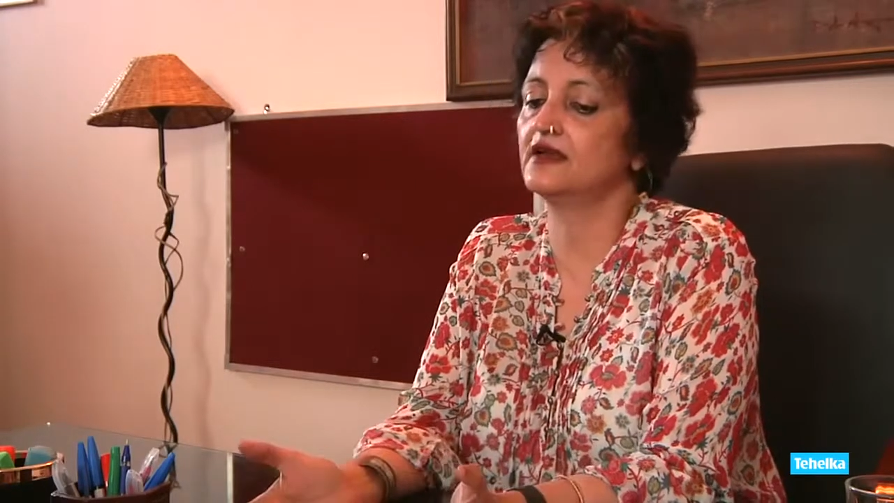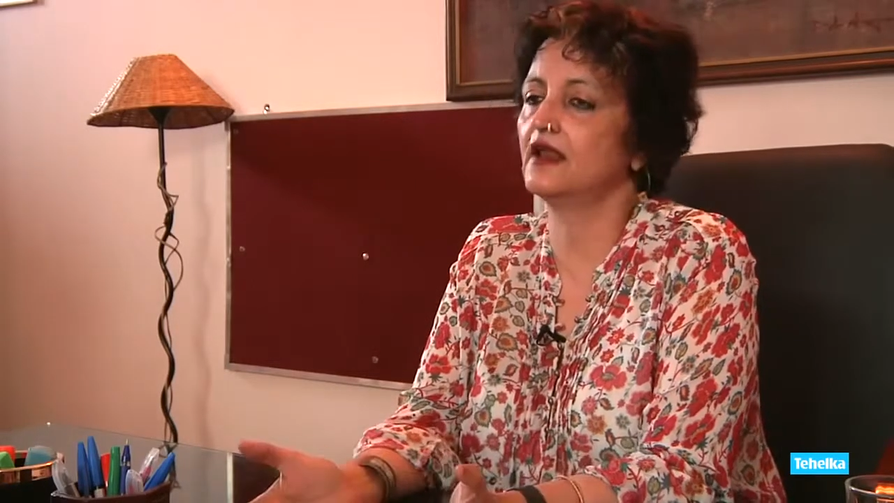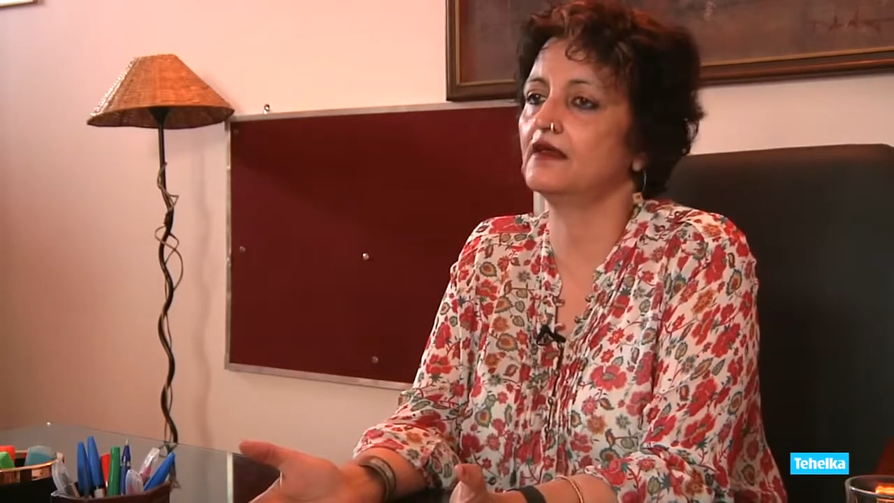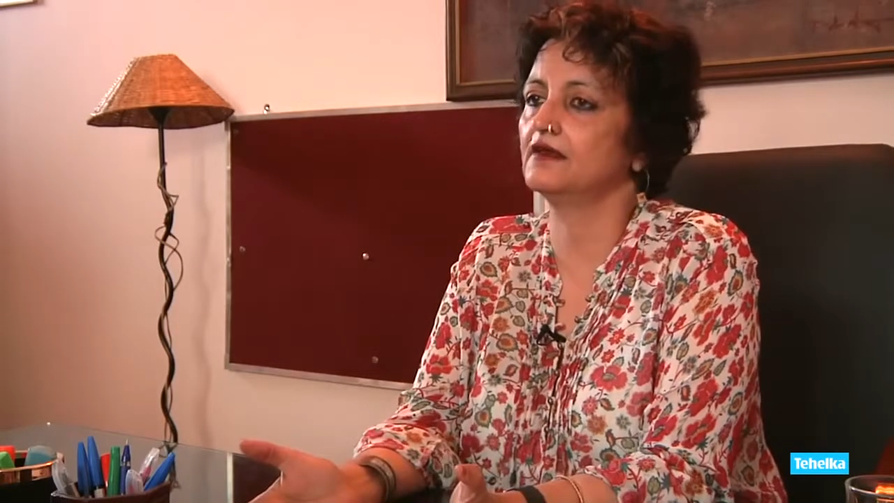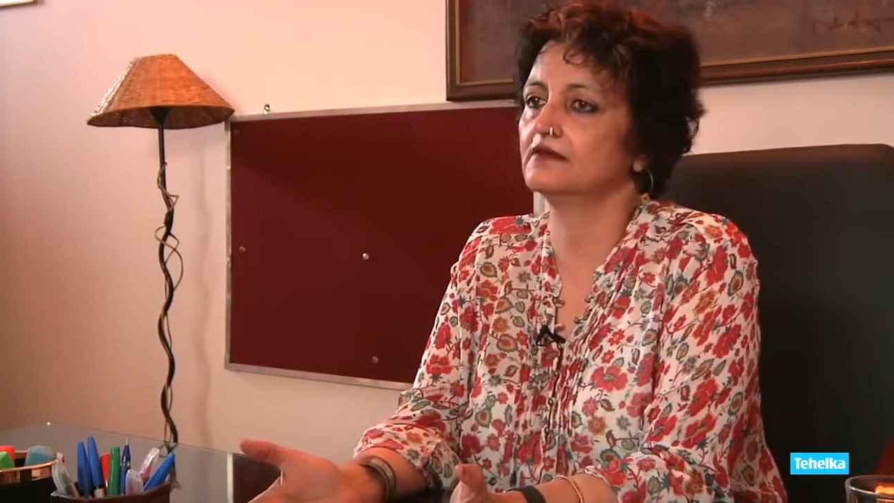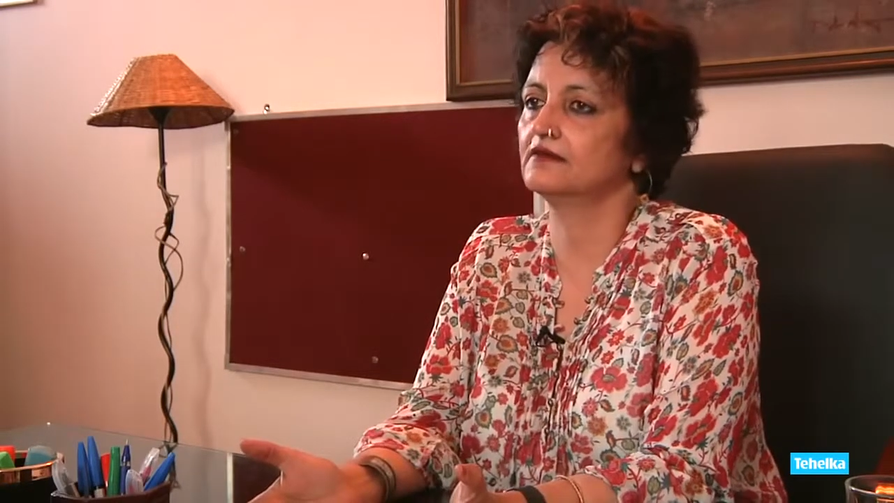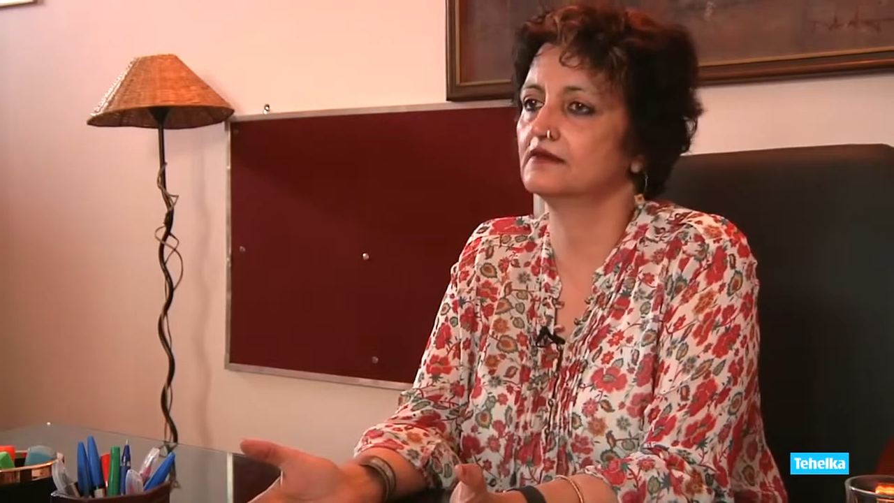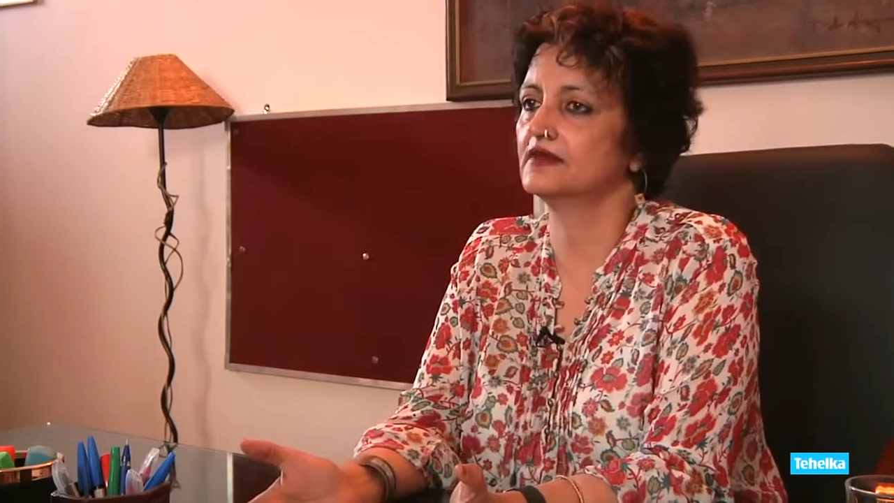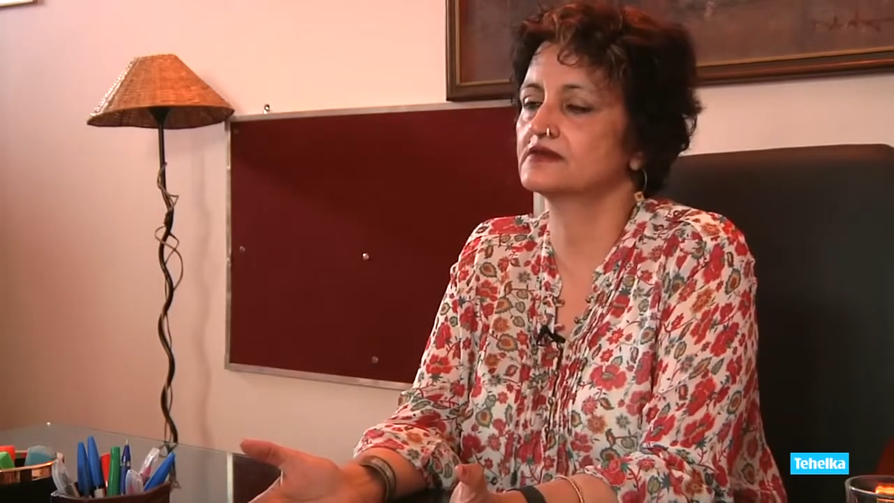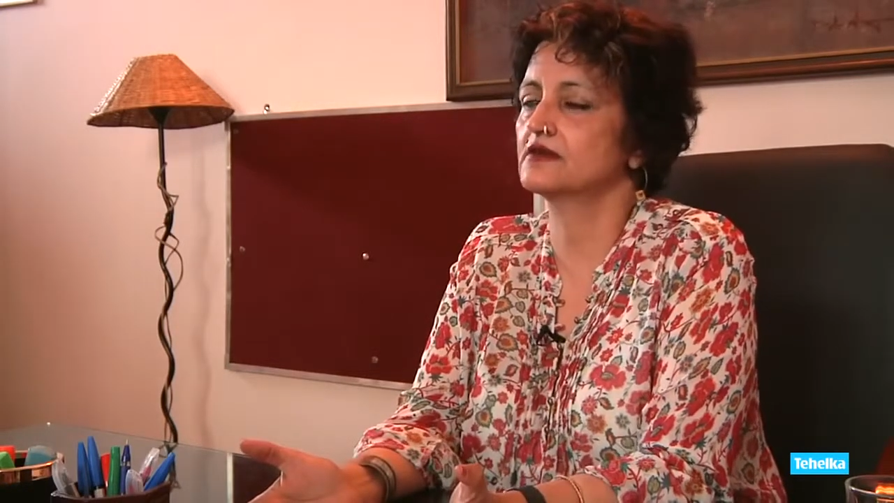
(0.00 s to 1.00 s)
a lull.
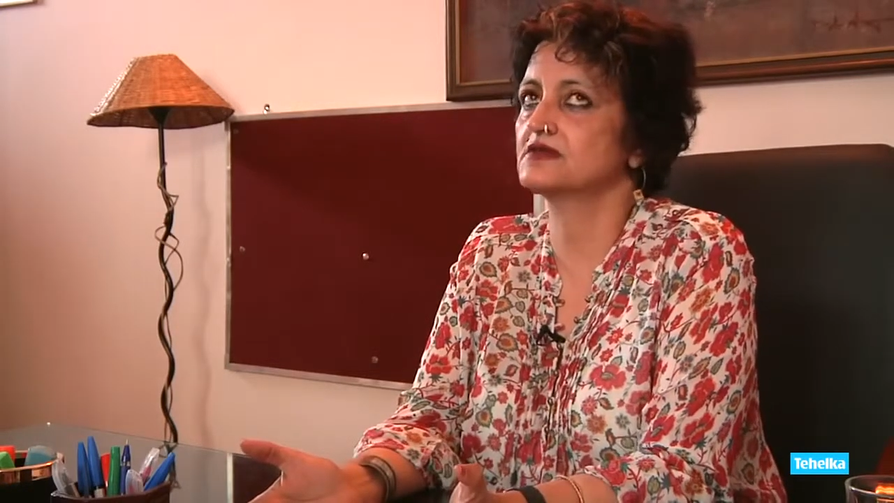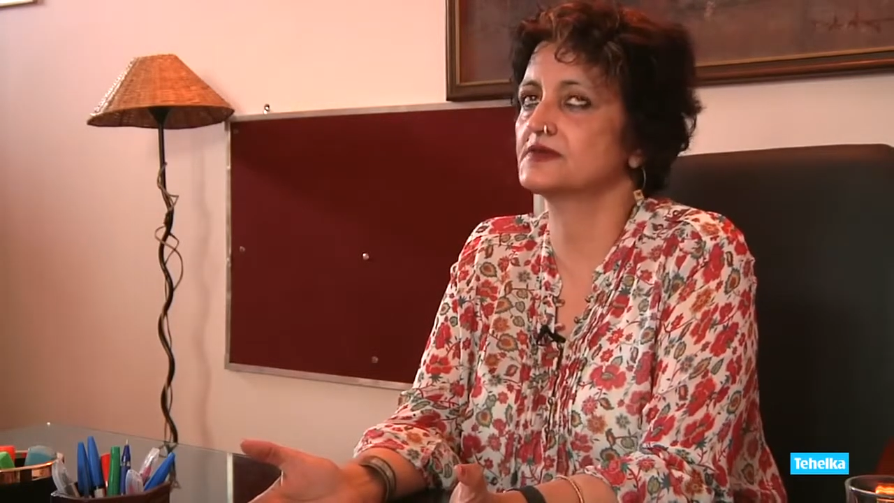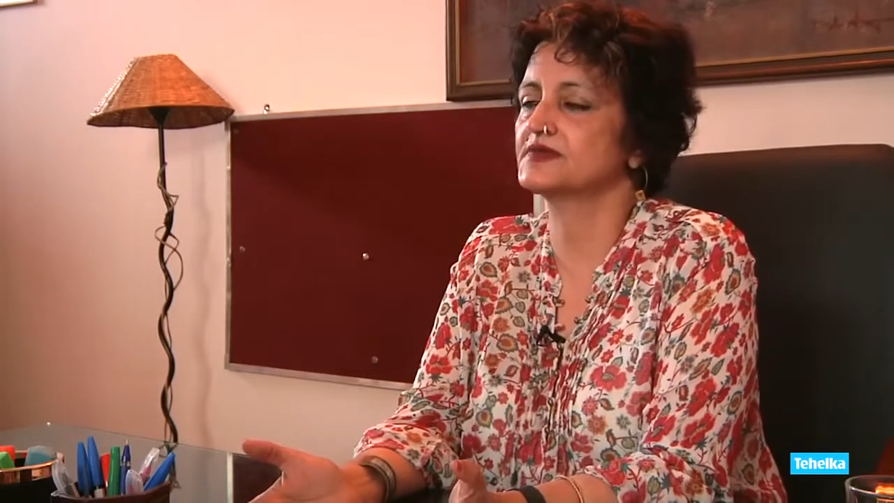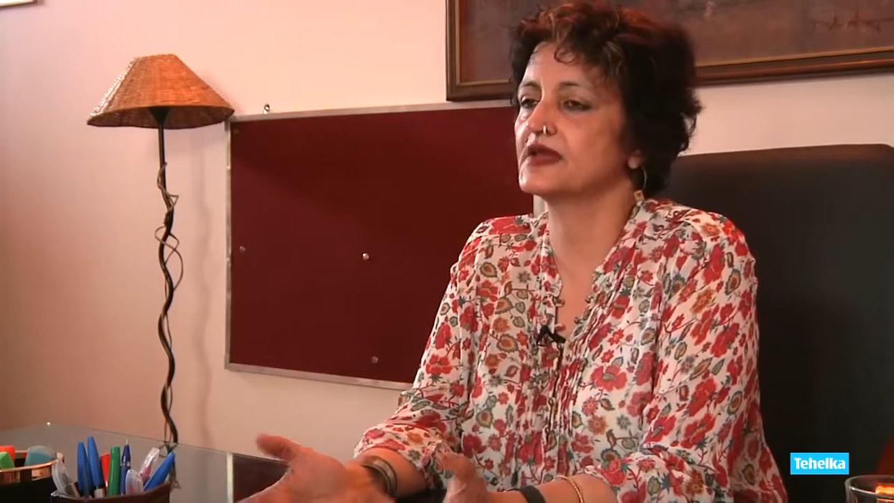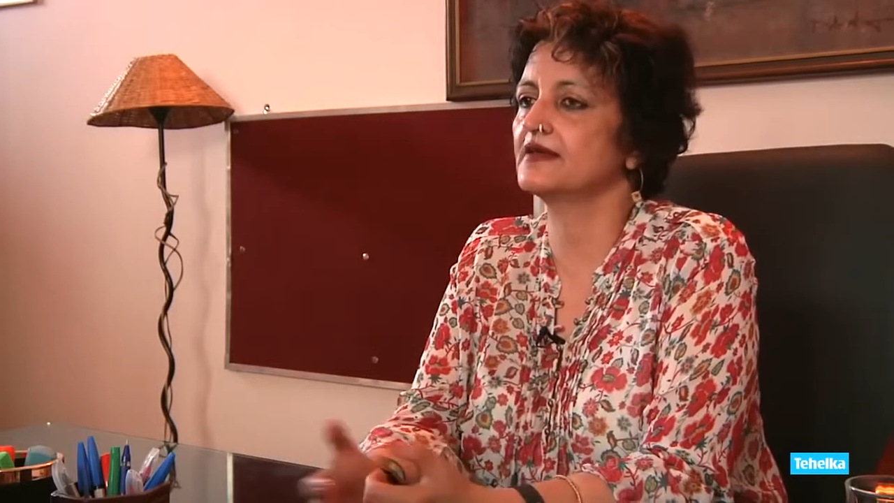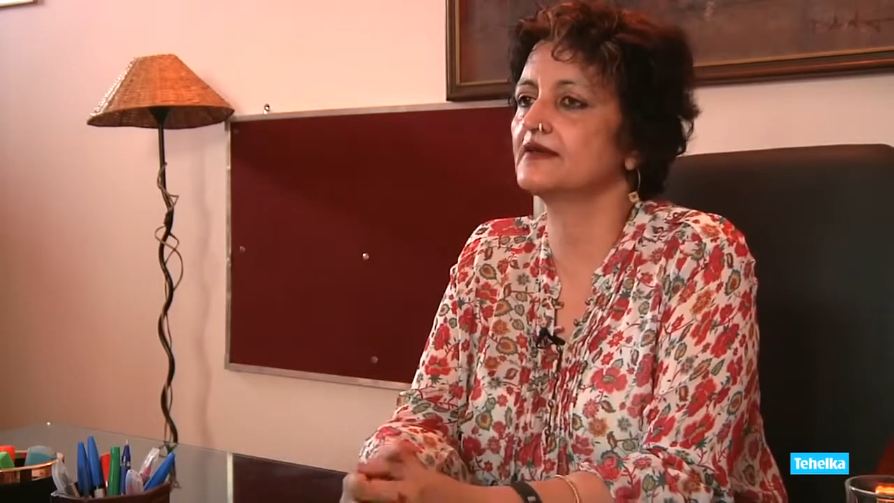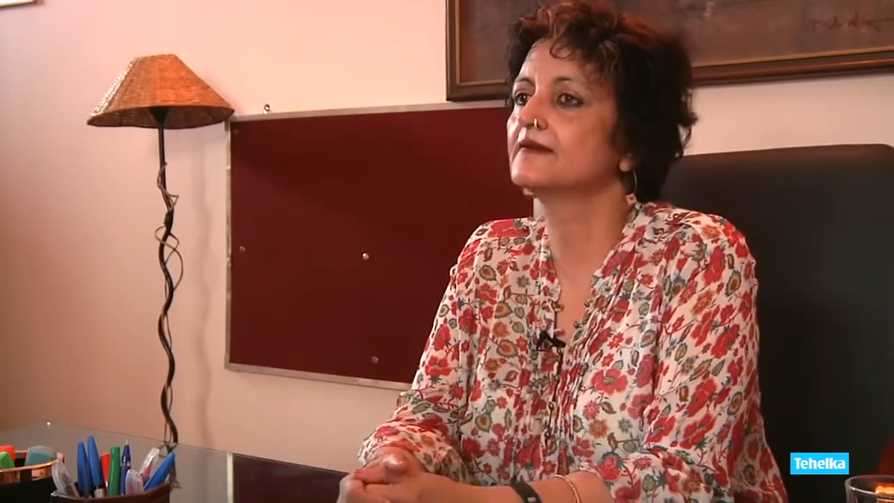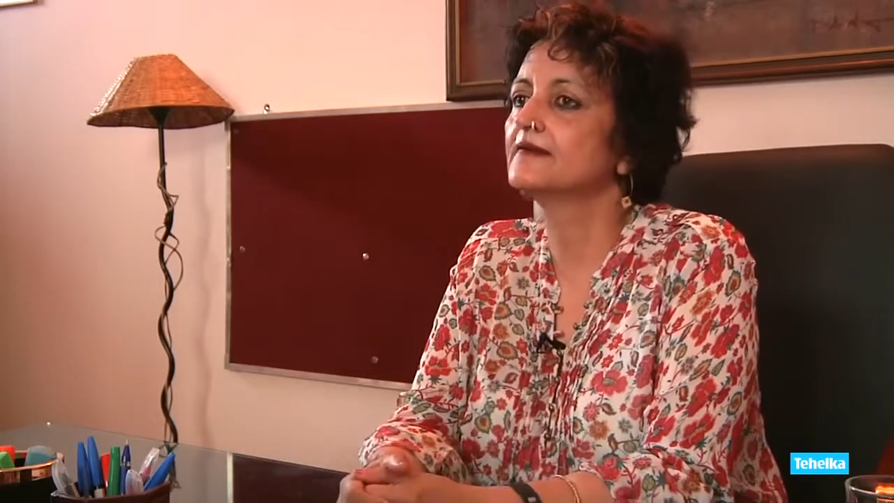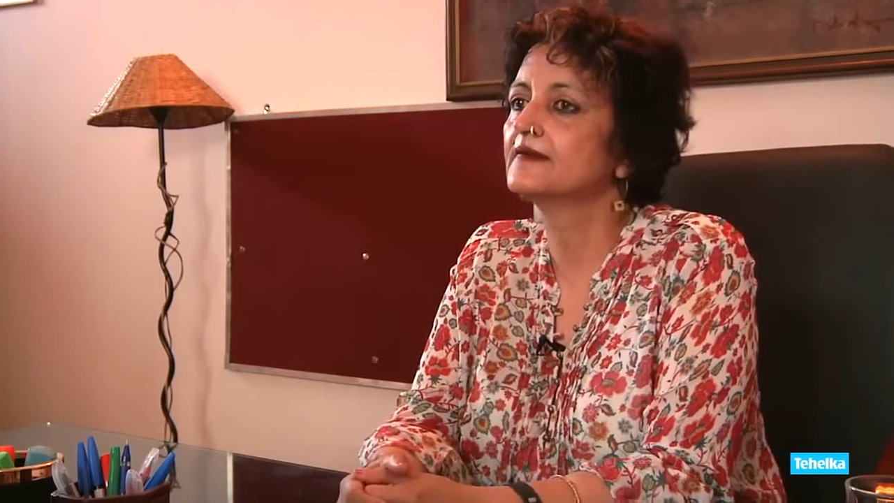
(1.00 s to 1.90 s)
It's not subsiding.